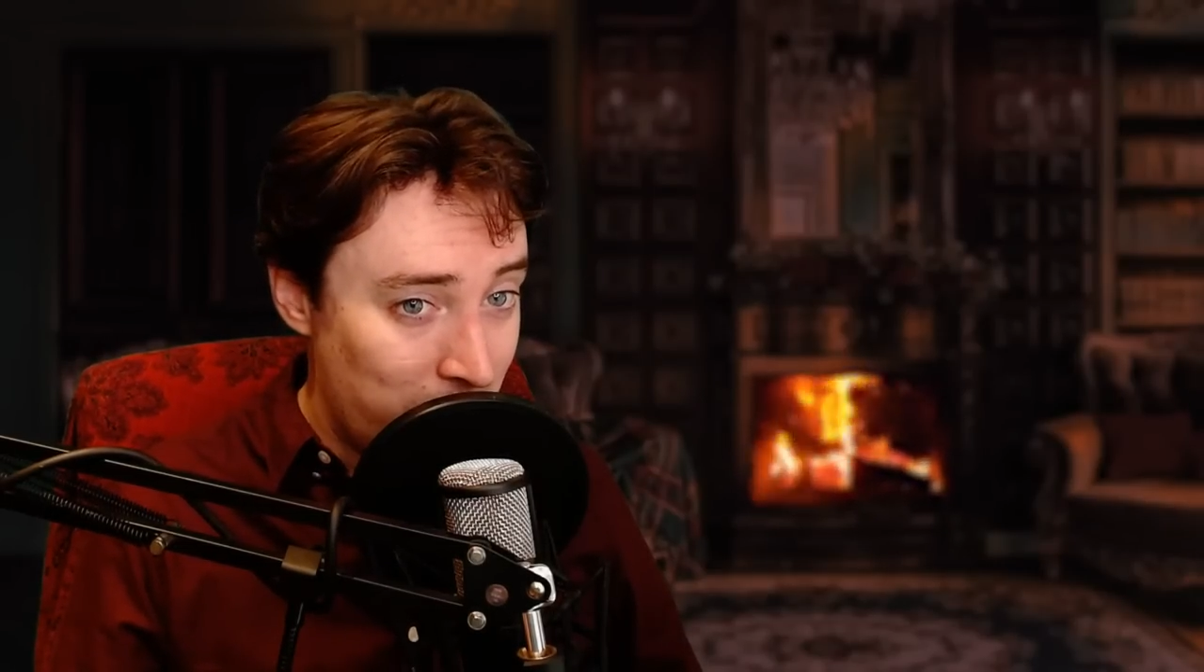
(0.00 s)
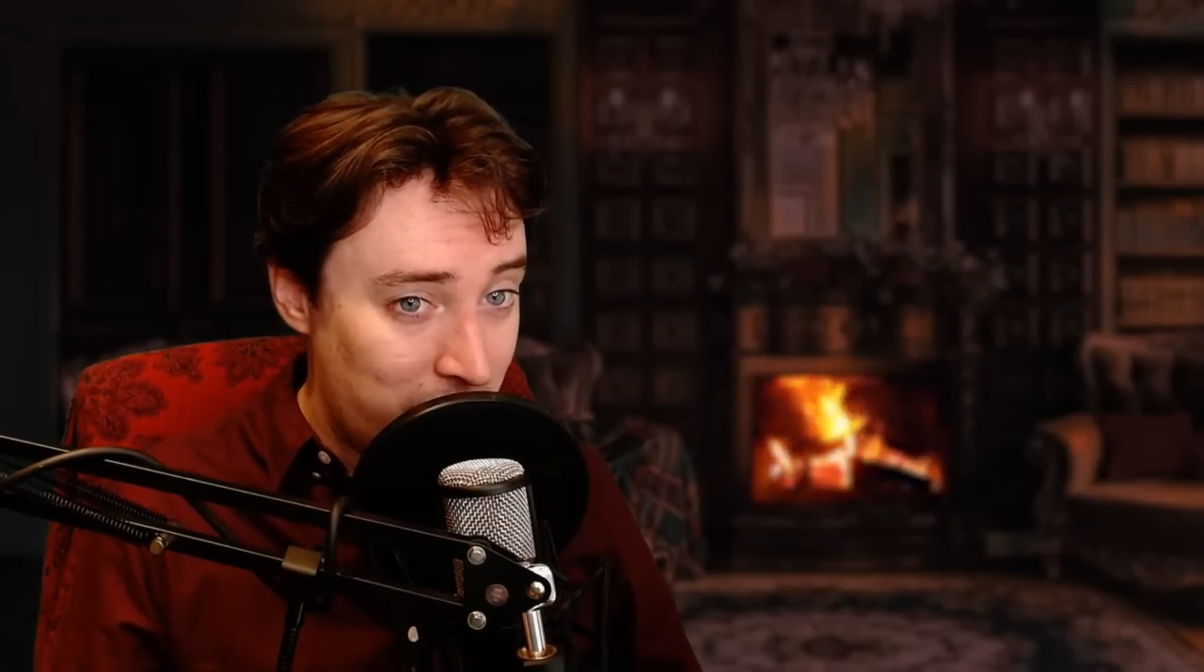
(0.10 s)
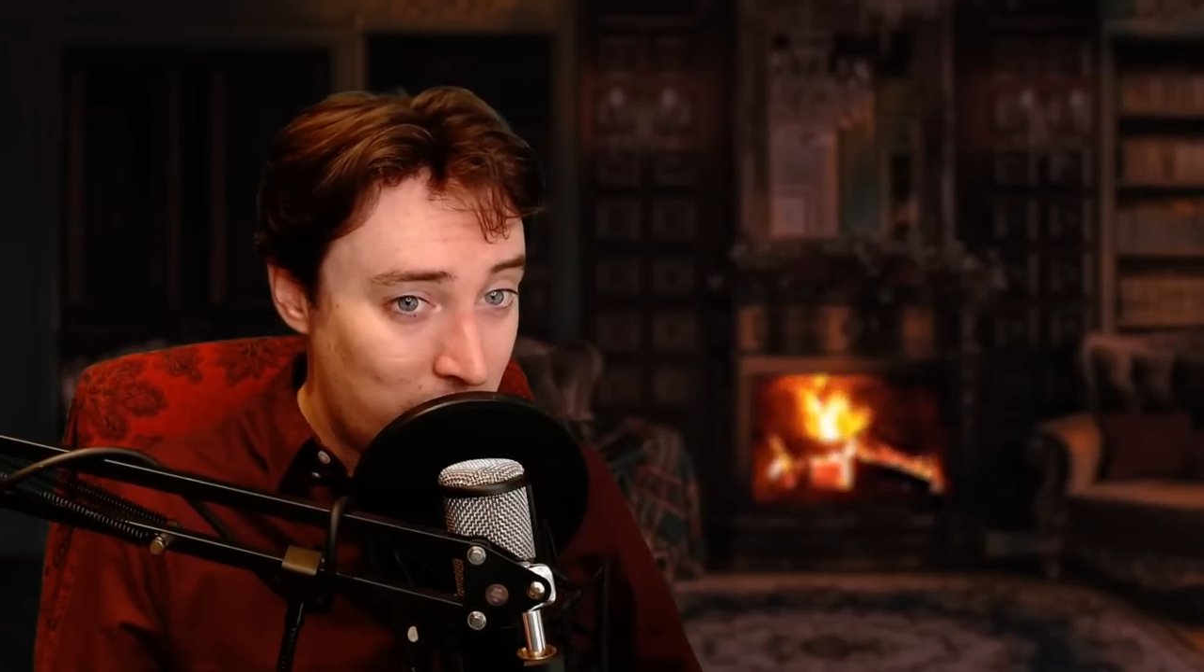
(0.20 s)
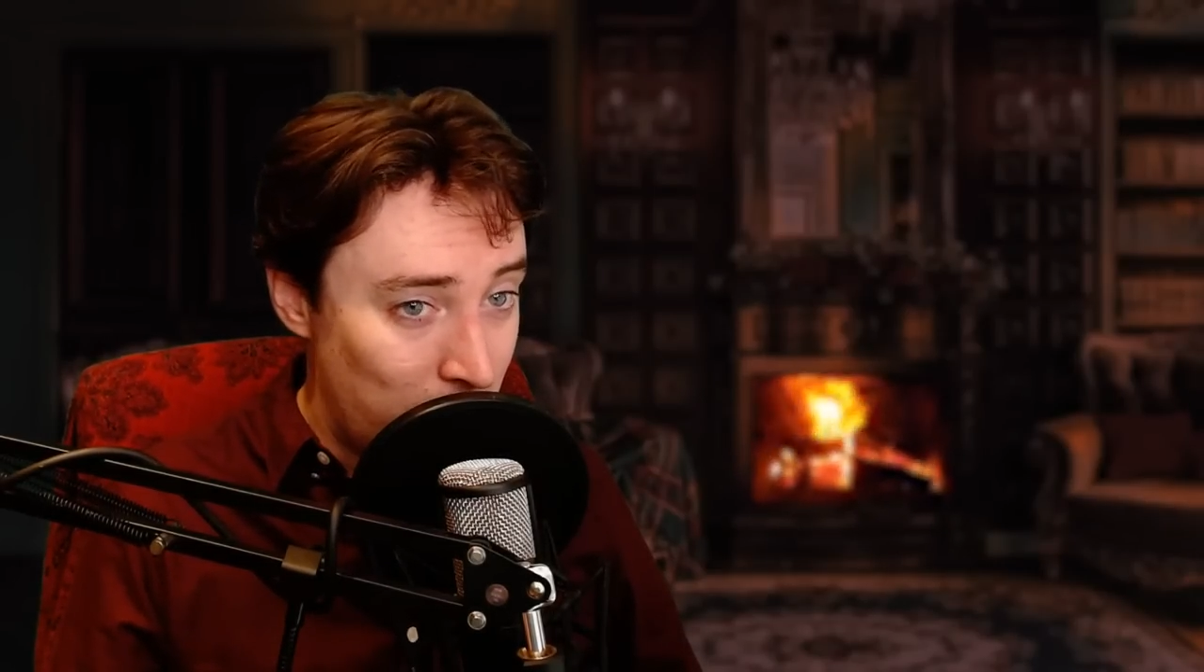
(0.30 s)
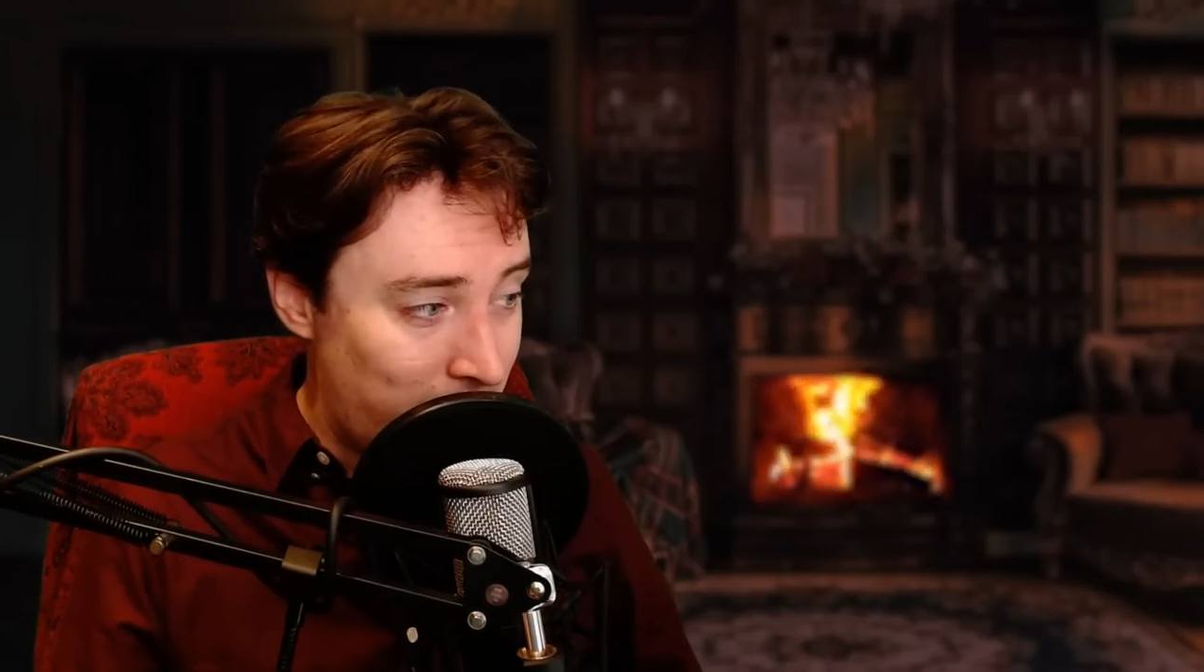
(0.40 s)
of
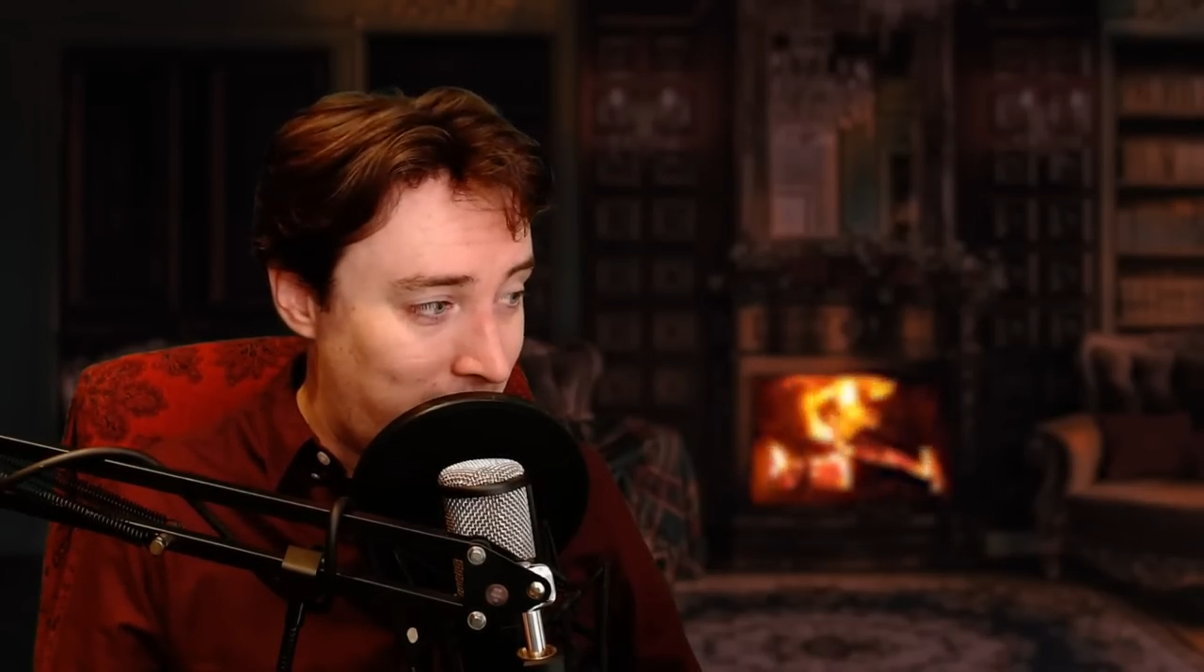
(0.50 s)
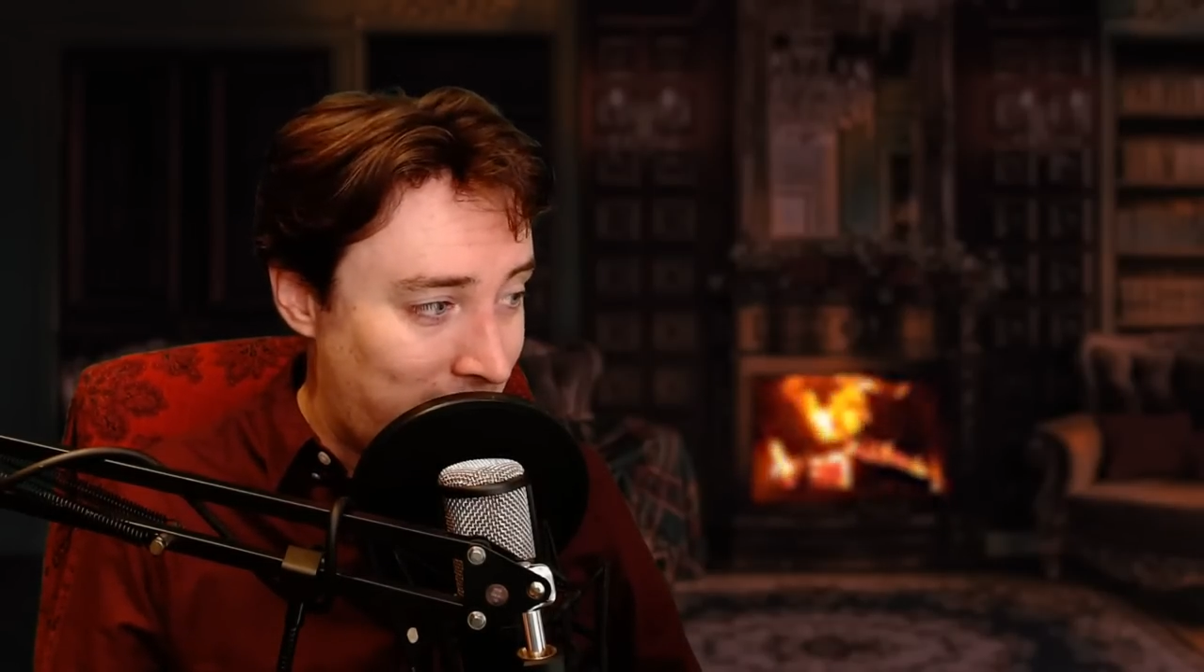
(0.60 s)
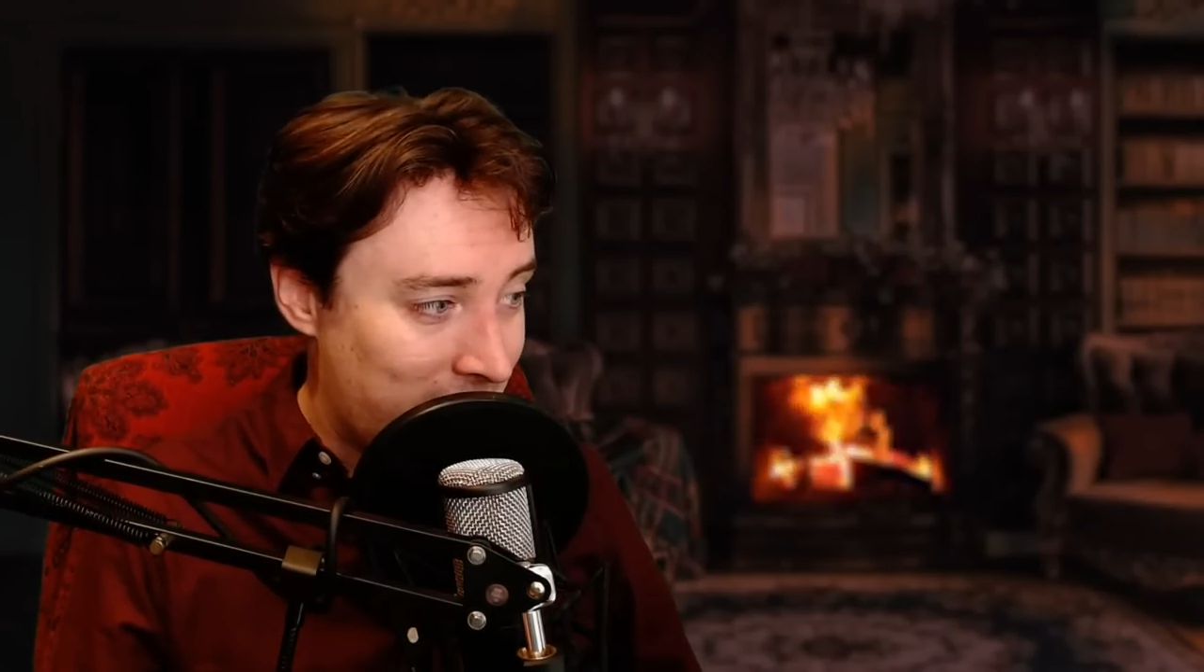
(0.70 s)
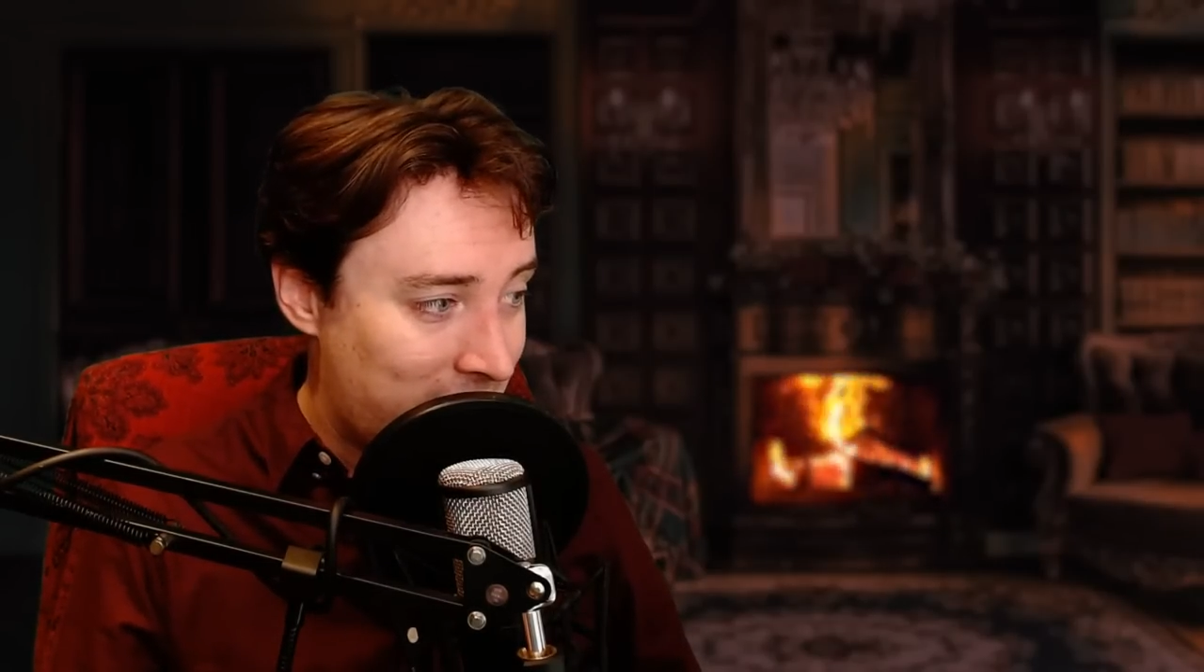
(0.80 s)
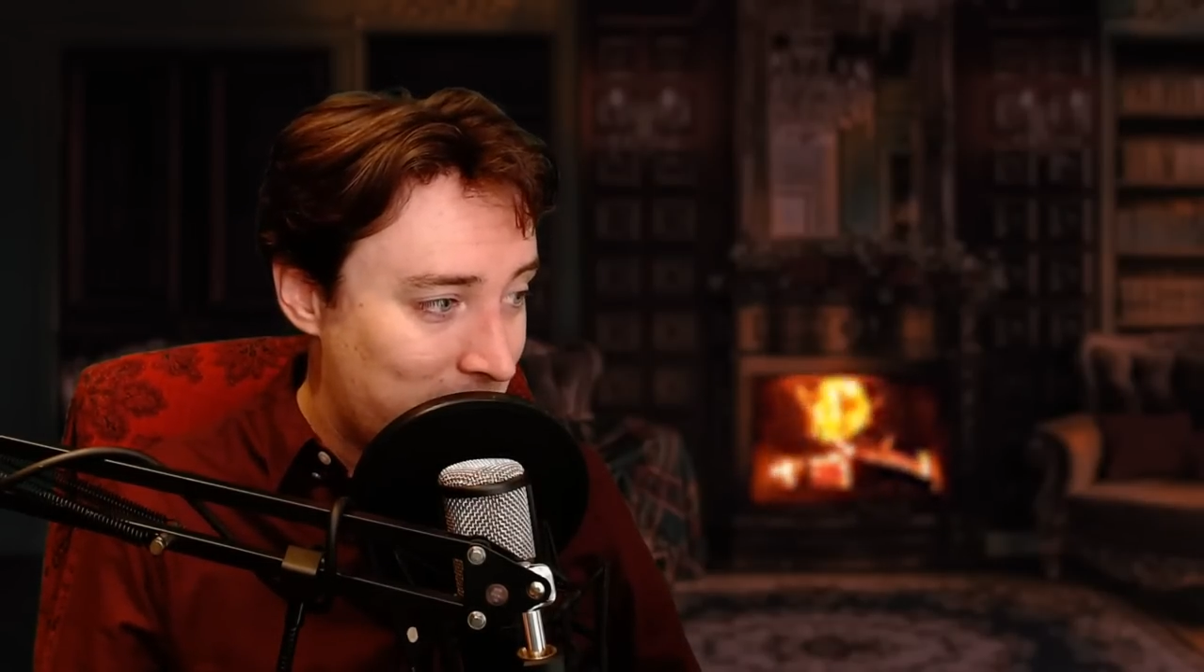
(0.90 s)
cool things,